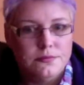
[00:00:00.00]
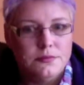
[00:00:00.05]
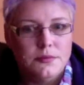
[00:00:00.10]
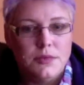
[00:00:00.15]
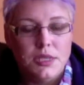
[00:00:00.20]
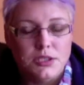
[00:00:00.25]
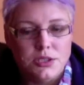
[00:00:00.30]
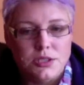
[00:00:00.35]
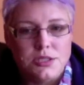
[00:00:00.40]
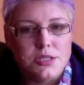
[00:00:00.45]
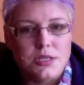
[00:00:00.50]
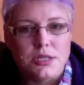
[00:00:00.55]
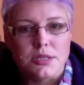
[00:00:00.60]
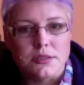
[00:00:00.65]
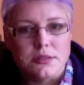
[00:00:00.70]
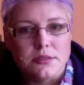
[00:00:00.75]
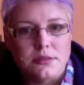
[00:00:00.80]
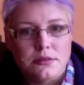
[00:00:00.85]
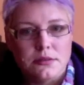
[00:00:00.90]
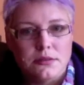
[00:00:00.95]
It just
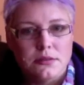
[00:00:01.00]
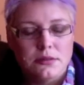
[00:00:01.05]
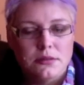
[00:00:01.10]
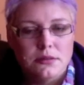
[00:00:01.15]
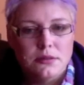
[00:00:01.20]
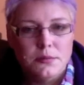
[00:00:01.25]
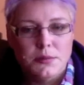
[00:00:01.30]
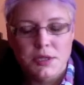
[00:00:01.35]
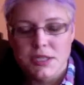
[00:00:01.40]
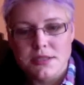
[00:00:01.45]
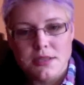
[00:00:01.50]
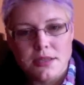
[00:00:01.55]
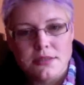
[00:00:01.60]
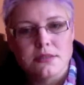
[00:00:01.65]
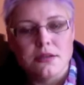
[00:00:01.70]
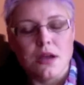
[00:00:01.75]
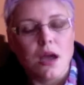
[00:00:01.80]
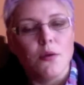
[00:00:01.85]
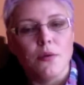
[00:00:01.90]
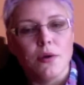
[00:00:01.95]
is. Because that's
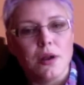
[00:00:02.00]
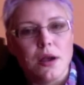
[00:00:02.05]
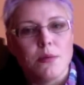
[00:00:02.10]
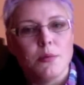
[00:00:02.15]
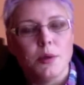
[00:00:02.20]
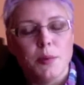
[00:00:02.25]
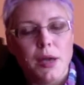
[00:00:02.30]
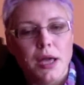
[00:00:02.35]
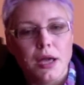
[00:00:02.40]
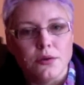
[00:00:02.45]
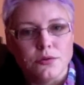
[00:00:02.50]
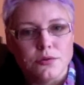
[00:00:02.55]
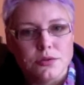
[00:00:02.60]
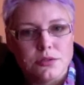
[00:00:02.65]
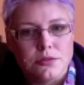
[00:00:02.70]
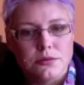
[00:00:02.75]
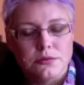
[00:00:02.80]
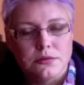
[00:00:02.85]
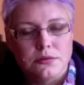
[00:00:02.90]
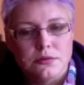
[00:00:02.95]
not what I'm about.
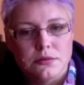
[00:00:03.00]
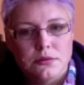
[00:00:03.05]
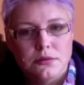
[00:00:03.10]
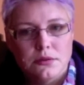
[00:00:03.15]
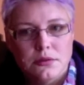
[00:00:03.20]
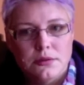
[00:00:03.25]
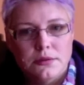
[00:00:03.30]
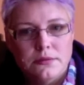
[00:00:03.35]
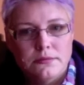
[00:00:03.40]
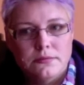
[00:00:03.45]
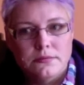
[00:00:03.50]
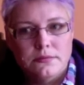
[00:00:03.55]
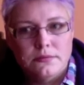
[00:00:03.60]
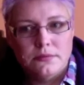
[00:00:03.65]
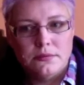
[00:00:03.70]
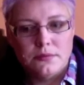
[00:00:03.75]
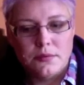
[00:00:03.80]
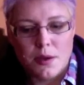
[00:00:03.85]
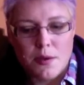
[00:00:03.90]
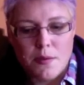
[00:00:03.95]

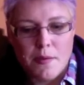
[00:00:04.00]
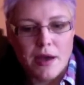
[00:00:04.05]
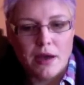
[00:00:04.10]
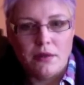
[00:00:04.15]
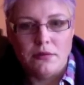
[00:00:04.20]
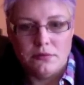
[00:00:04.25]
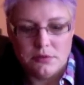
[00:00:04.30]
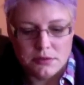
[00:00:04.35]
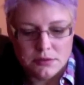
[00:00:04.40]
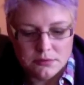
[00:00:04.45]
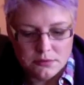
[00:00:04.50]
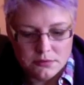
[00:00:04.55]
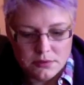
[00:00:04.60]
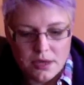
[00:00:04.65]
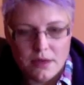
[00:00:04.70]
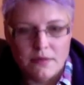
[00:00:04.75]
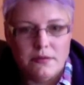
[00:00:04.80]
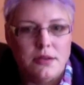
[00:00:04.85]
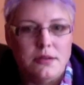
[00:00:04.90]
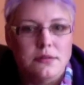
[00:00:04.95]
I'm about
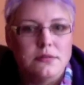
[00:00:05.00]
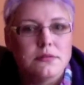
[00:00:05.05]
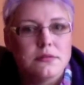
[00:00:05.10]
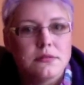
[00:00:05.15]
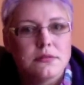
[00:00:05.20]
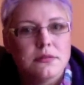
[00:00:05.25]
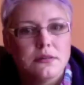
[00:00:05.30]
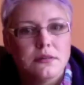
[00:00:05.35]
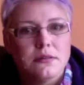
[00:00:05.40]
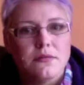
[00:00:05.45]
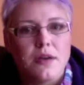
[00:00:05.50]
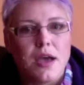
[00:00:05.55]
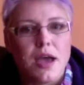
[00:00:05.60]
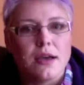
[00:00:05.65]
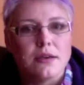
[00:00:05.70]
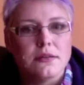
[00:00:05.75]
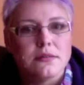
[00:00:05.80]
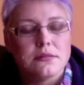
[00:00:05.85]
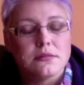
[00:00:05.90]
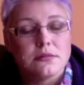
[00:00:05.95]
evidence,
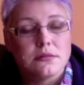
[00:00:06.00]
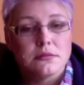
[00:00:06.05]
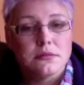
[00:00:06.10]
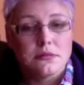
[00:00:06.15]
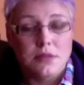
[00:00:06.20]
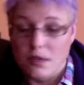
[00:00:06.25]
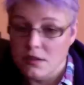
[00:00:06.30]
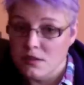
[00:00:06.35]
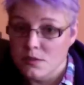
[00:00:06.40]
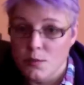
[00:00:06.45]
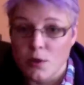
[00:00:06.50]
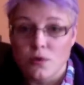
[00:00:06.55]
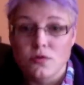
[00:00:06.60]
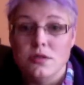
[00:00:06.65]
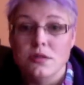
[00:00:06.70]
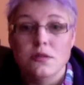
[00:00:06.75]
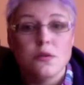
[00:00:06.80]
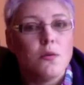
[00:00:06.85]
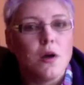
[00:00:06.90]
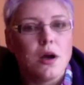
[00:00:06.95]
facts,
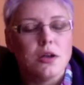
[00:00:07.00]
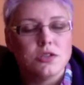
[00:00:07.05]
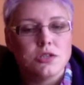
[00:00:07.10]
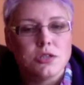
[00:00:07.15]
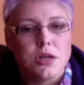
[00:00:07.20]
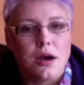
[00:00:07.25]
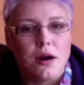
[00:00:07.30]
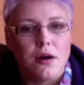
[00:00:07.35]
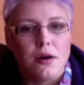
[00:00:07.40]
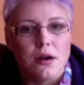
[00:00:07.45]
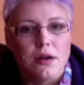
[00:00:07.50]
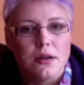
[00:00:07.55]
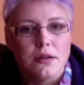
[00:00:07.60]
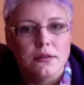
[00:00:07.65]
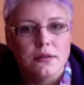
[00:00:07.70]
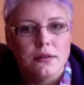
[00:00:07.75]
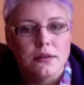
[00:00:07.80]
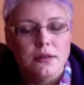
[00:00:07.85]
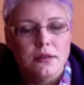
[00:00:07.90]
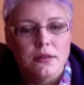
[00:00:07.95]
exposing the watchtower.
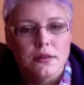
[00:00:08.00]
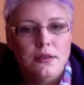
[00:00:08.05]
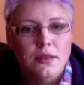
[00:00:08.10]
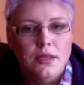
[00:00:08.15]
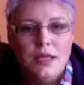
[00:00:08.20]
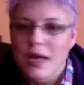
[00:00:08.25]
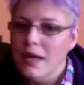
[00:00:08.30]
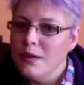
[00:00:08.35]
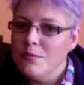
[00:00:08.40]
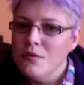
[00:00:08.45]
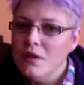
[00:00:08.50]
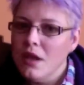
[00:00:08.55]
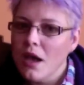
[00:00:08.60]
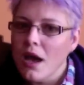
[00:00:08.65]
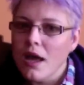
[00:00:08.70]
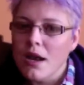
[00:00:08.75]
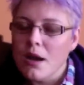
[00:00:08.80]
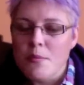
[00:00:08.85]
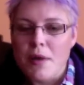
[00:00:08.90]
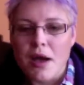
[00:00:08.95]
I'm
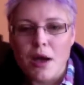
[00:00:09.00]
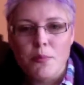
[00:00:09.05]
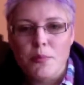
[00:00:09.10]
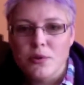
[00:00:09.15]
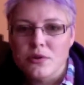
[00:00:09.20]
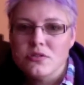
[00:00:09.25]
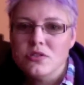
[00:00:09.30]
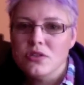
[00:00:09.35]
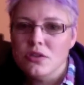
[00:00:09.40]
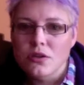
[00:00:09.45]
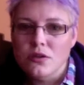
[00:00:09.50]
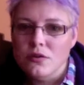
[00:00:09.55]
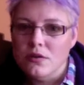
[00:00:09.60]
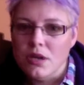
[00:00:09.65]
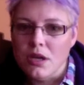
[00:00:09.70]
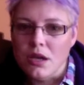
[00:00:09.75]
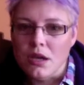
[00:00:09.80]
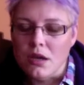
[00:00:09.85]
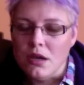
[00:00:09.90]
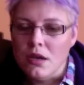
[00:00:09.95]
not about
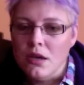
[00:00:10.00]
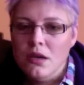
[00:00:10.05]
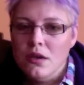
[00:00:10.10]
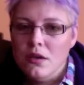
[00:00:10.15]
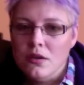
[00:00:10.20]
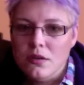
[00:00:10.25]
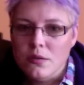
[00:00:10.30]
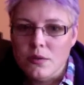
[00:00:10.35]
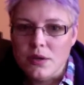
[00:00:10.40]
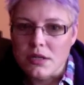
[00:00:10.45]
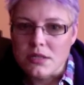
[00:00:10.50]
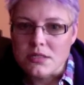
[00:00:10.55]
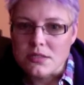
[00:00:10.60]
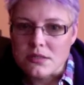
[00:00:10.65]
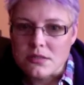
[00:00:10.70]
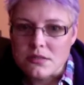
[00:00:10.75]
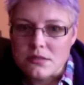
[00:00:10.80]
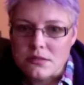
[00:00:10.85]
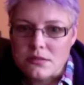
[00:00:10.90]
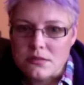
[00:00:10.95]
persecuting the
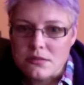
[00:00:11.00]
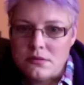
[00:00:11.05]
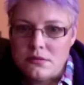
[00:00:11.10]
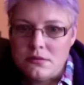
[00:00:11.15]
witnesses.